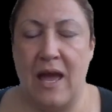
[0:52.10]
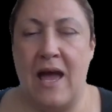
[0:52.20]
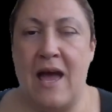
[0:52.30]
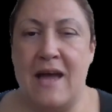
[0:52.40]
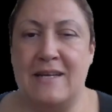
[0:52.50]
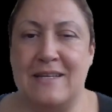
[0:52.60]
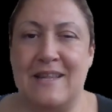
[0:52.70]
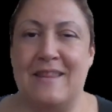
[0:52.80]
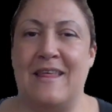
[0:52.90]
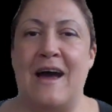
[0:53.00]
And
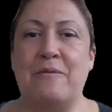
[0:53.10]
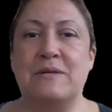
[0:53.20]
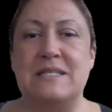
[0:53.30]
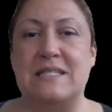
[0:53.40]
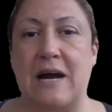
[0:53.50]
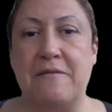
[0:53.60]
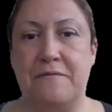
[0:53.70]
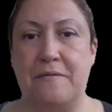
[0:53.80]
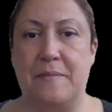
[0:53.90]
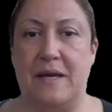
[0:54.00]
that was tough
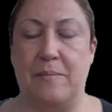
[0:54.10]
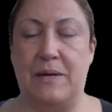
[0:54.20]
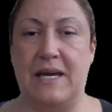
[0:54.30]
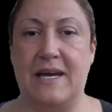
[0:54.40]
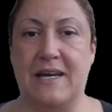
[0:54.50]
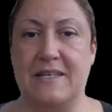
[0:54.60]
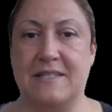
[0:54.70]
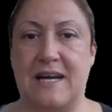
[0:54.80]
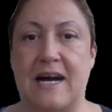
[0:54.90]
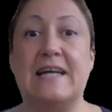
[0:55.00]
for me
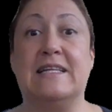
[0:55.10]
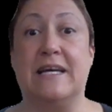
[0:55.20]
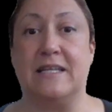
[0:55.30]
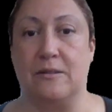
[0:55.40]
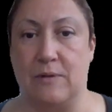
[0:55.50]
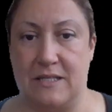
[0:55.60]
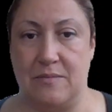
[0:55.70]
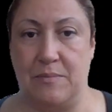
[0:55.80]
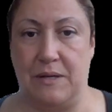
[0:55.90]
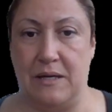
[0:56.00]
because I like the
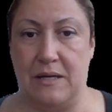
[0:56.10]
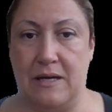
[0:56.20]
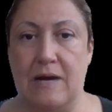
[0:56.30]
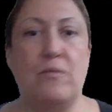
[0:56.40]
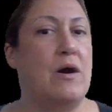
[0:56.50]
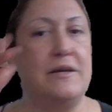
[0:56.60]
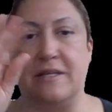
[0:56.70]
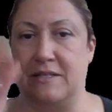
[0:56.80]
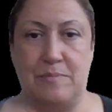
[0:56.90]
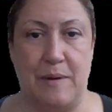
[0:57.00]
recipe. I want
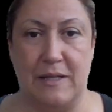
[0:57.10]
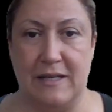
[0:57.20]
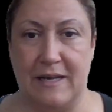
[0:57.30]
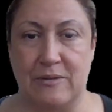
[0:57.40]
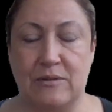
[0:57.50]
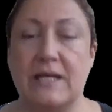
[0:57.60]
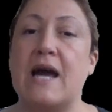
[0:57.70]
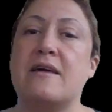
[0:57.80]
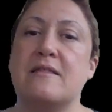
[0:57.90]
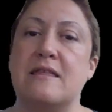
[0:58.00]
you to spell it out. Like
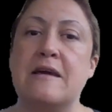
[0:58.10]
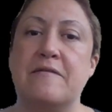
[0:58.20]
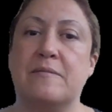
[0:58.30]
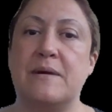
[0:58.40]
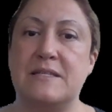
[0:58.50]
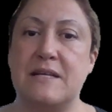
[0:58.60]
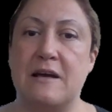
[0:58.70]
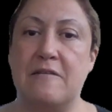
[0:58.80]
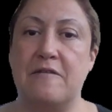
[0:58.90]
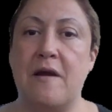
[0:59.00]
I can think for
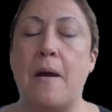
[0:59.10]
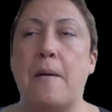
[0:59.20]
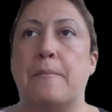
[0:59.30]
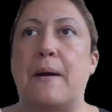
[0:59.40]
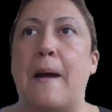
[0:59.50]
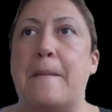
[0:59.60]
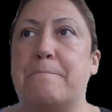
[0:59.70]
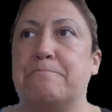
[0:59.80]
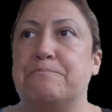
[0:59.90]
myself, but